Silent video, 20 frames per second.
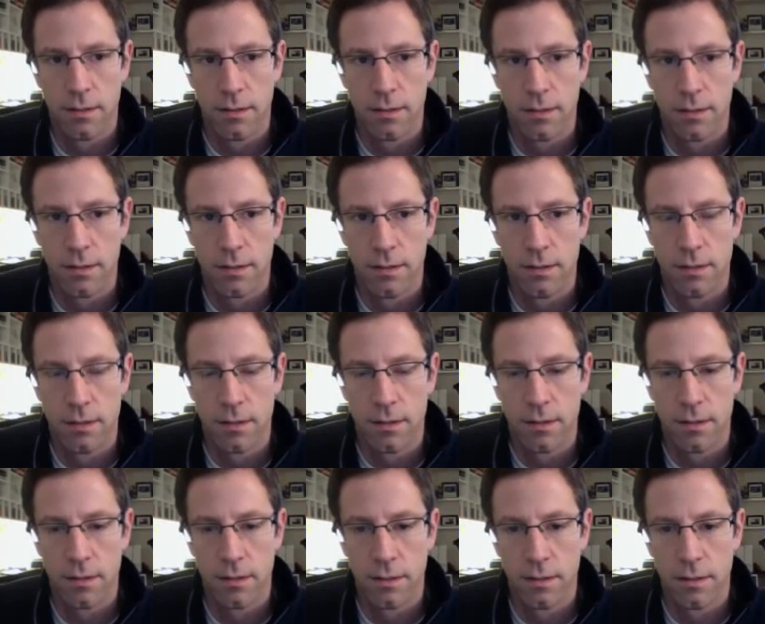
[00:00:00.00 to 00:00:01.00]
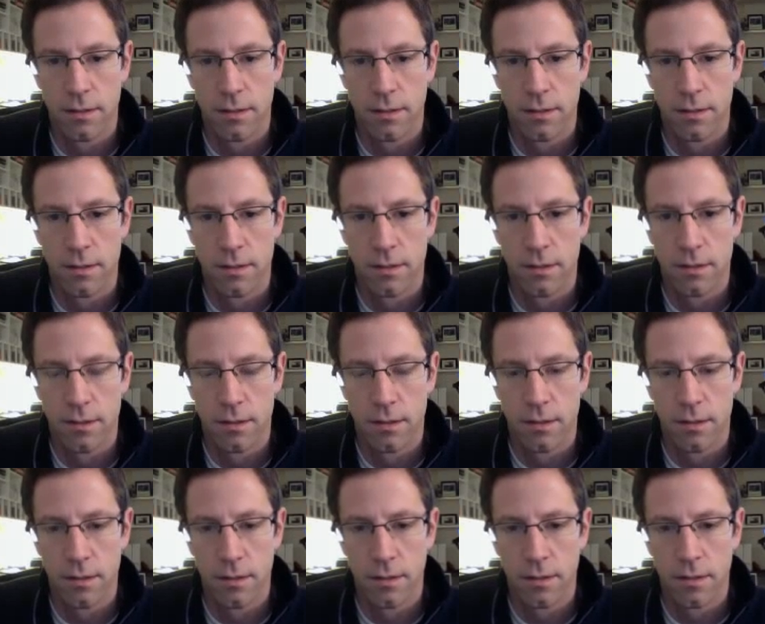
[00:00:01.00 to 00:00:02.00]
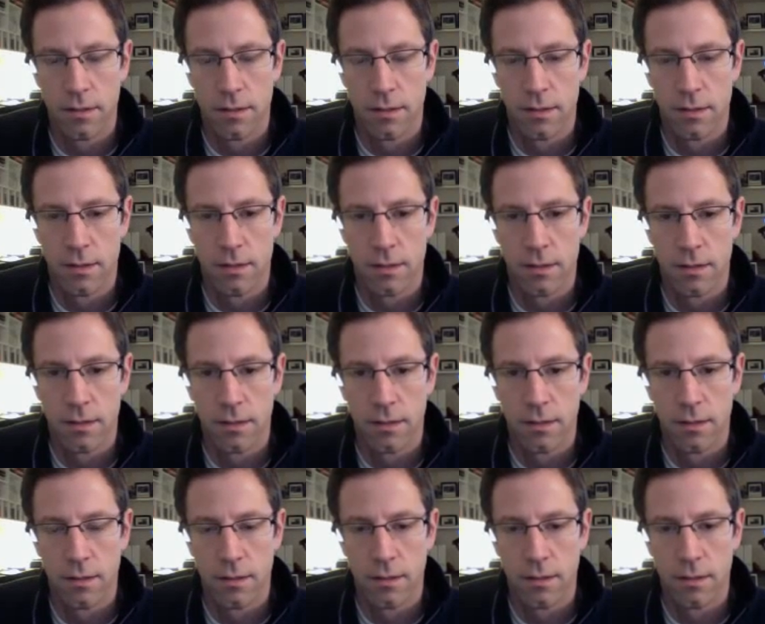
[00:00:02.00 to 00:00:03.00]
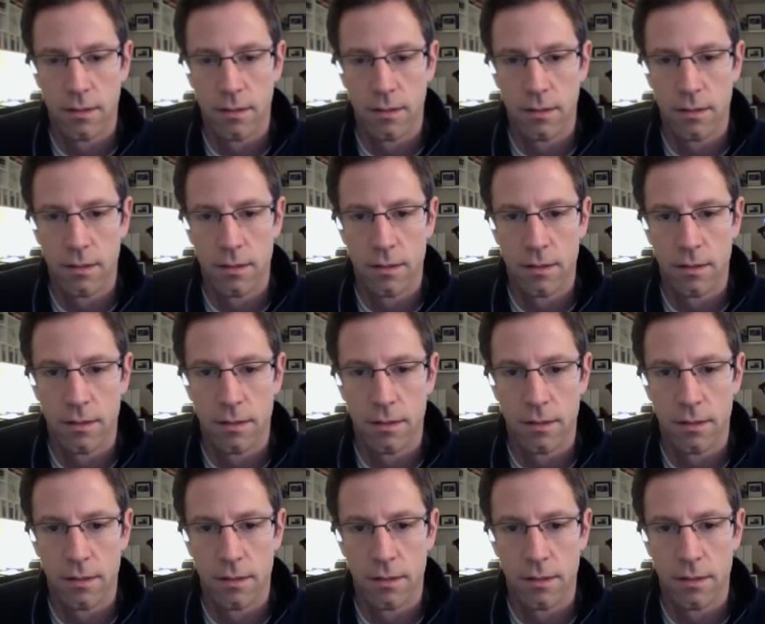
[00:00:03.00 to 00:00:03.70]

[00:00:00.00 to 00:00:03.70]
(silent)